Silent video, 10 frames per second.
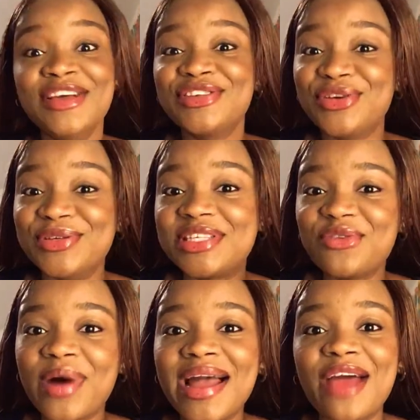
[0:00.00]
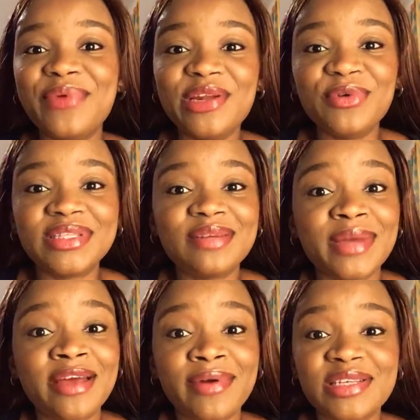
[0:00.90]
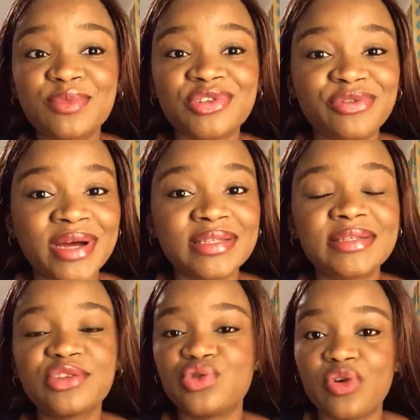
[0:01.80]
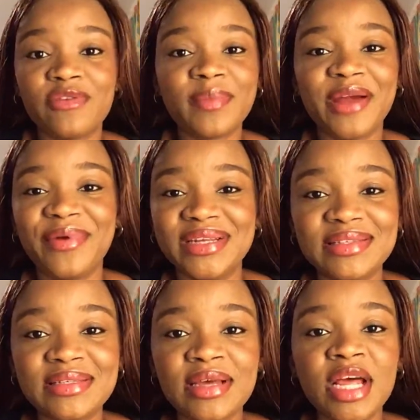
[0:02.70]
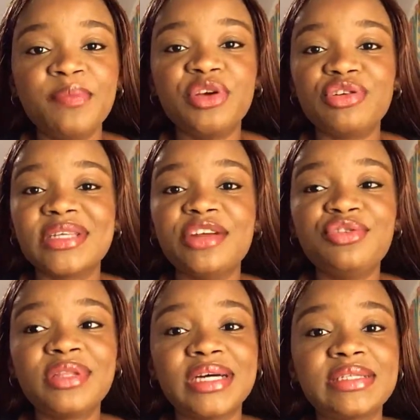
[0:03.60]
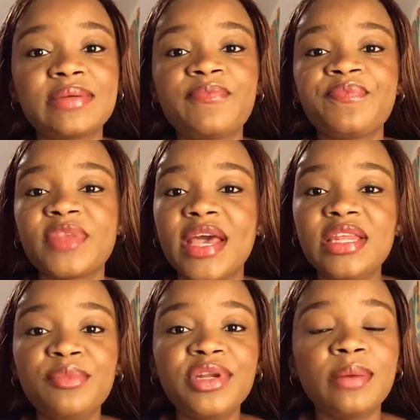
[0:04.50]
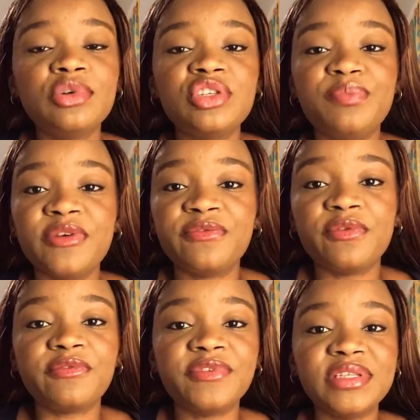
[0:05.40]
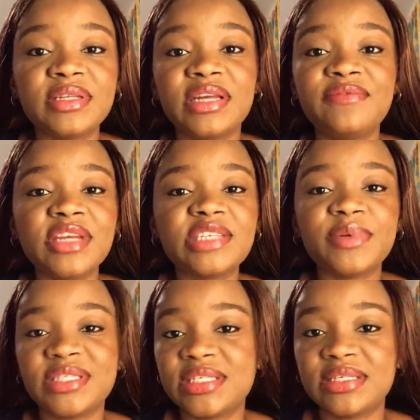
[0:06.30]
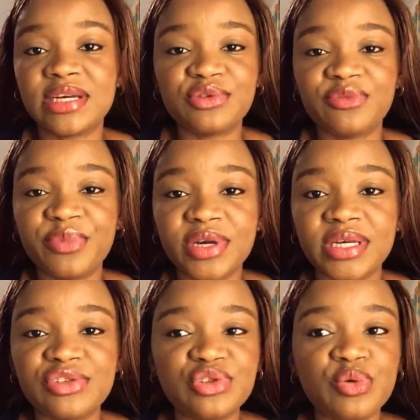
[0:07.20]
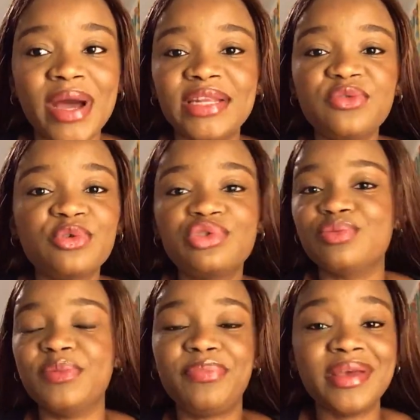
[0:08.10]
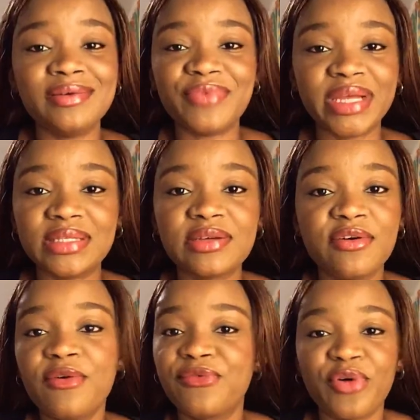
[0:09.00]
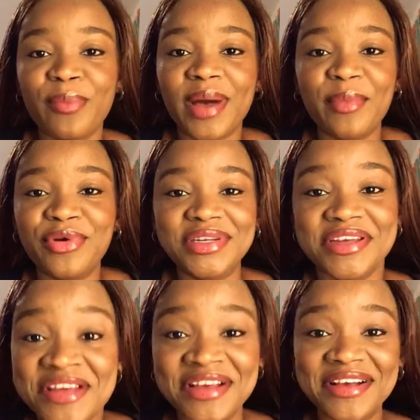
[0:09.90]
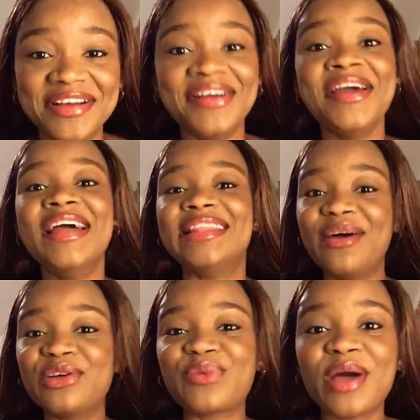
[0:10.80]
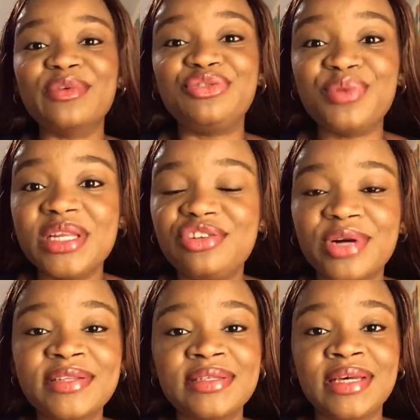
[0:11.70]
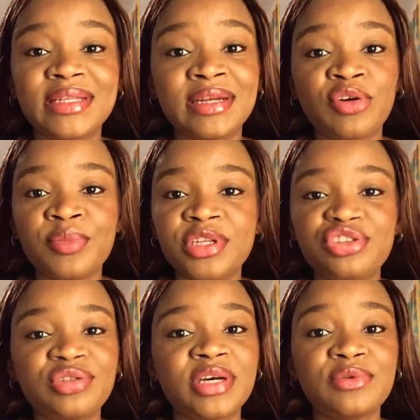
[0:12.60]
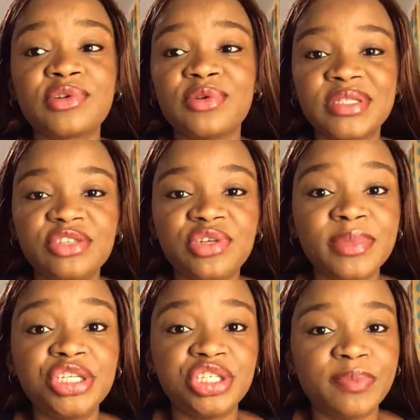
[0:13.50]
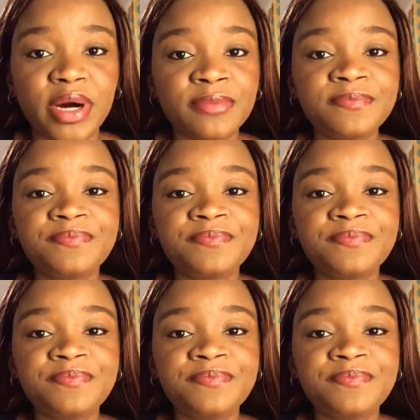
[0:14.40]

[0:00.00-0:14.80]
So you see why I really wanted my Erasmus grant to cover my rent, because I knew that any money I'm going to pay for feeding and living expenses is out of pocket. So I didn't want to be paying rent from my money. That was why I was really trying to get an accommodation that was considerably cheaper